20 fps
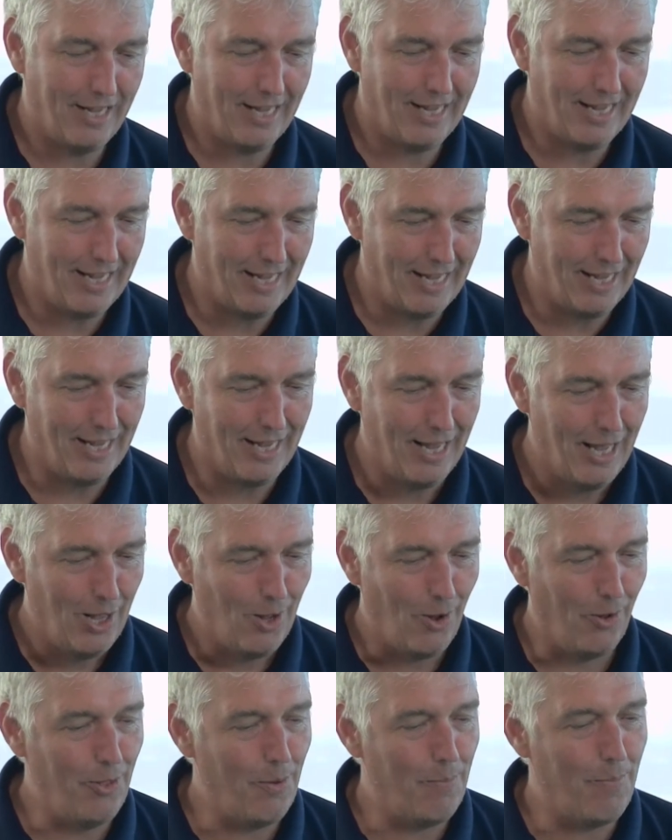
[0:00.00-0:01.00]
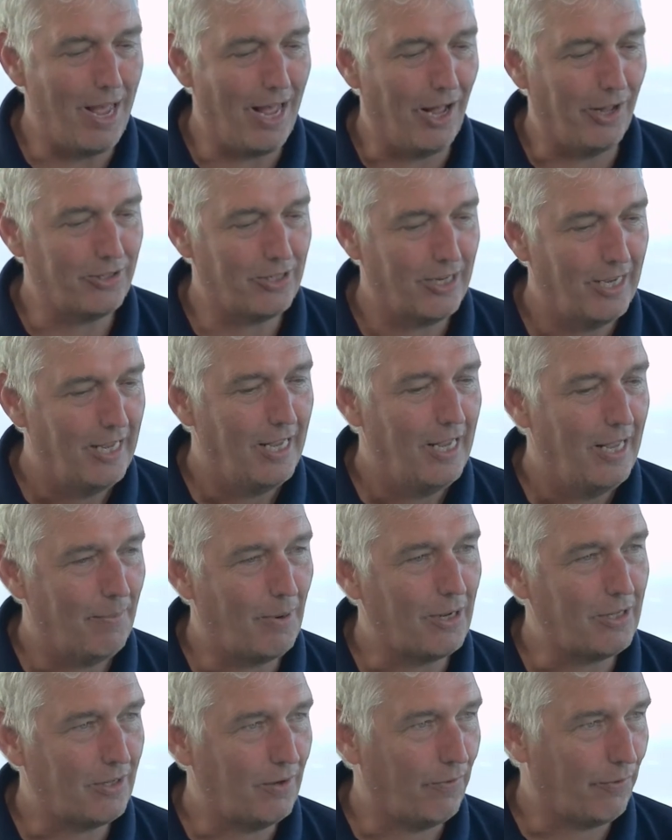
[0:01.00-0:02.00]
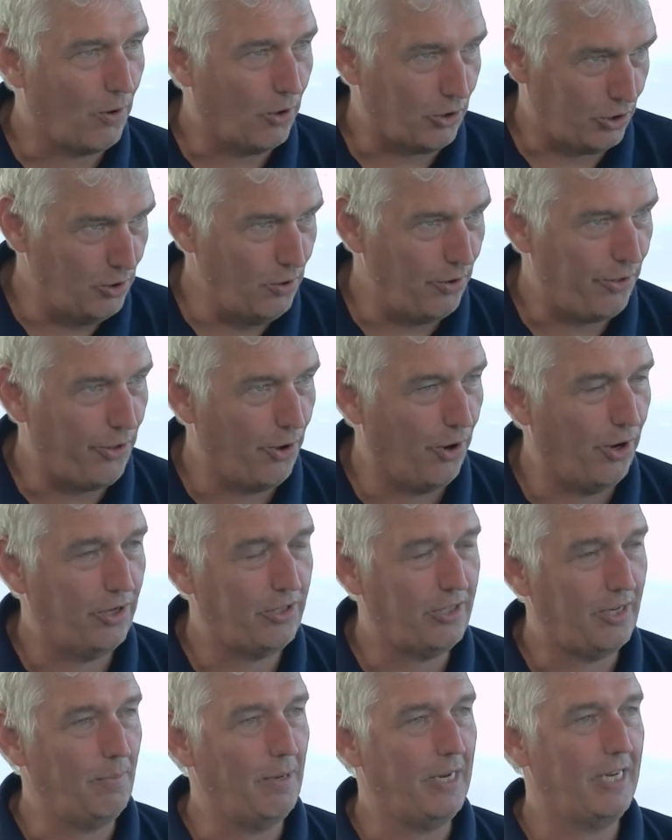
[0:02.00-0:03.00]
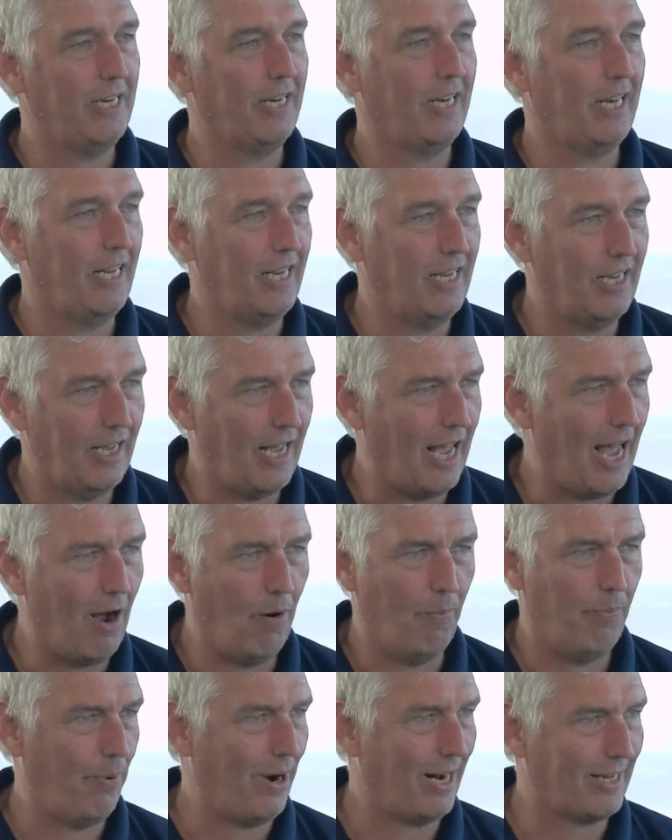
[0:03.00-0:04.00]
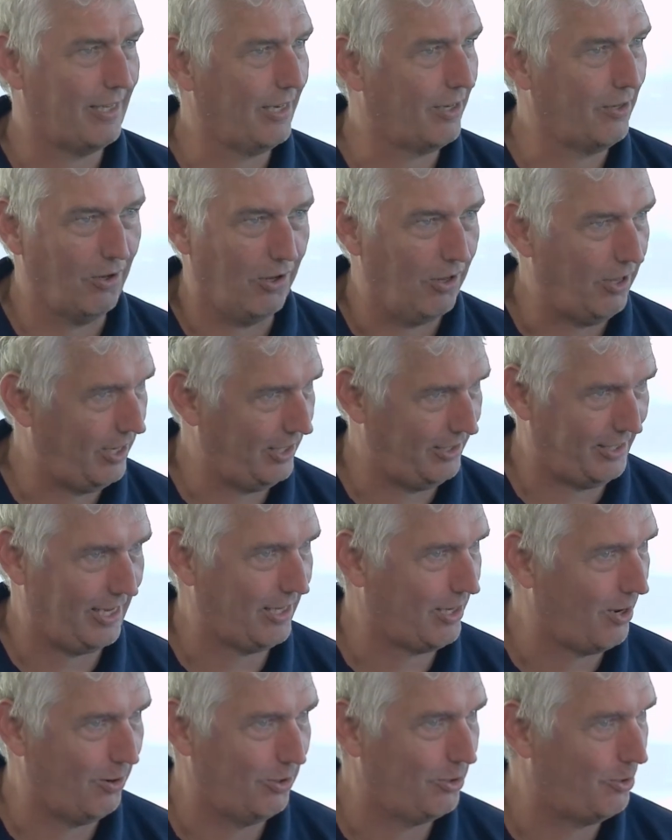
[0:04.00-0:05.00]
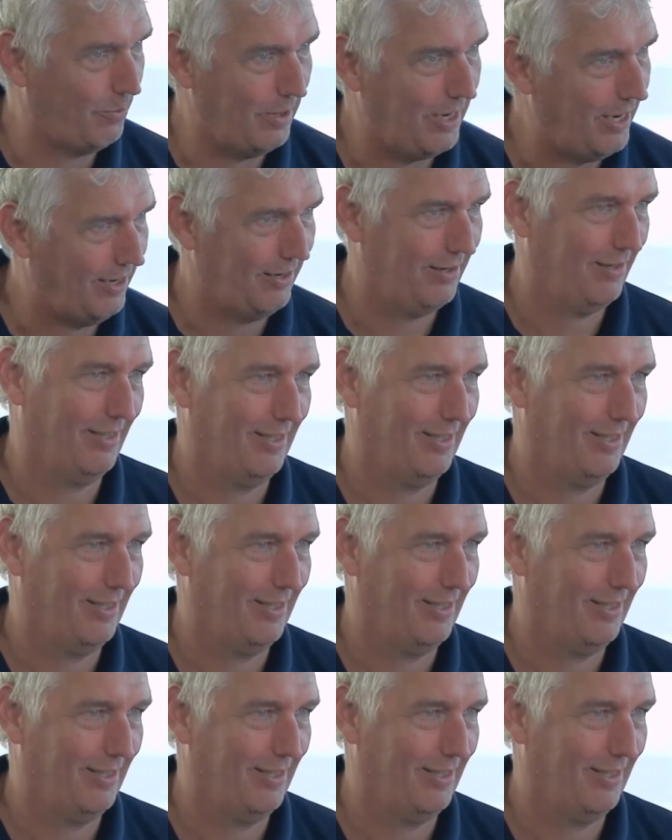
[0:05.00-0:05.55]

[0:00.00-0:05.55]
the belt. But of course, you thought immediately, how practical is that going to be?